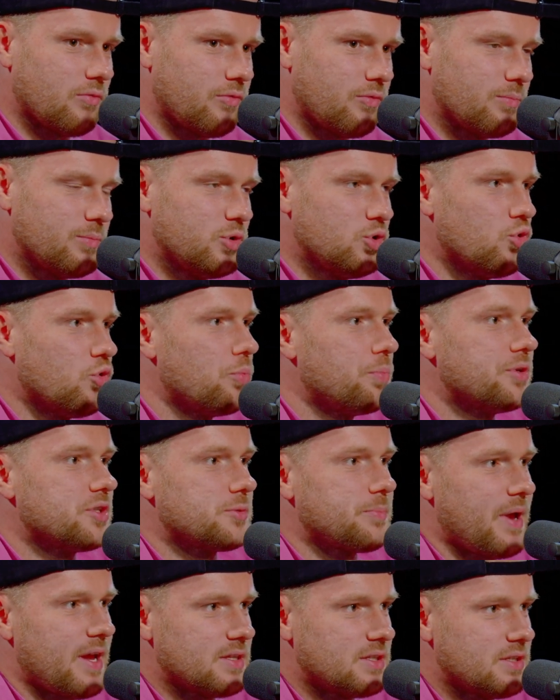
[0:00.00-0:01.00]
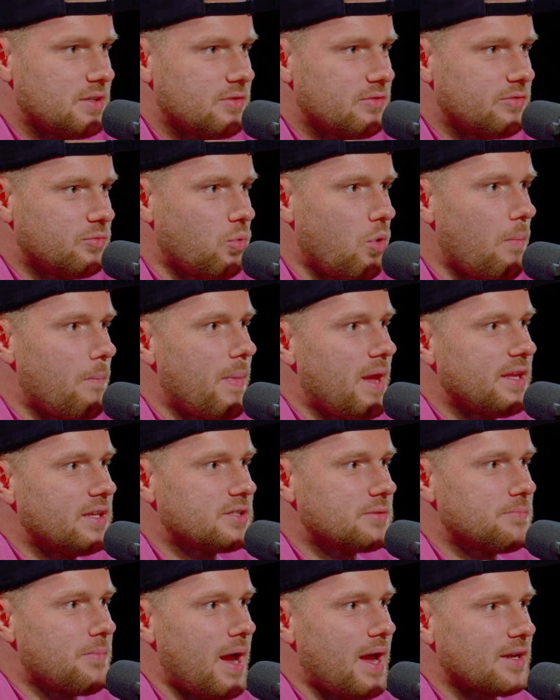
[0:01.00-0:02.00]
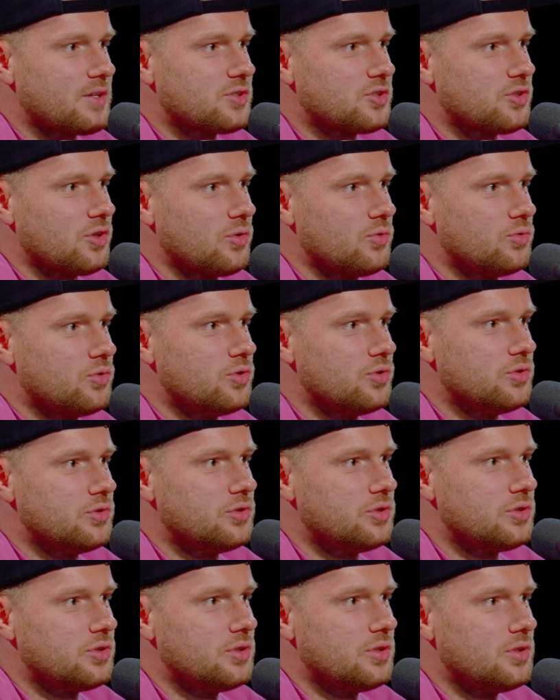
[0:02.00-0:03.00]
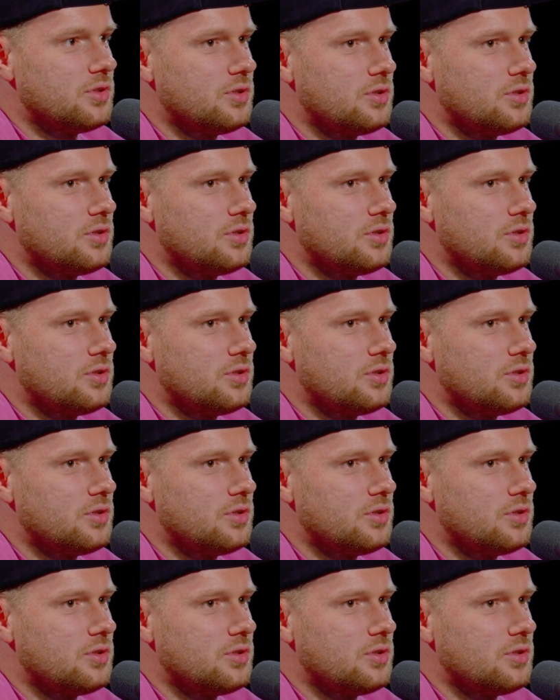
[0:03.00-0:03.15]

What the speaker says: from your perspective, what makes Max so good?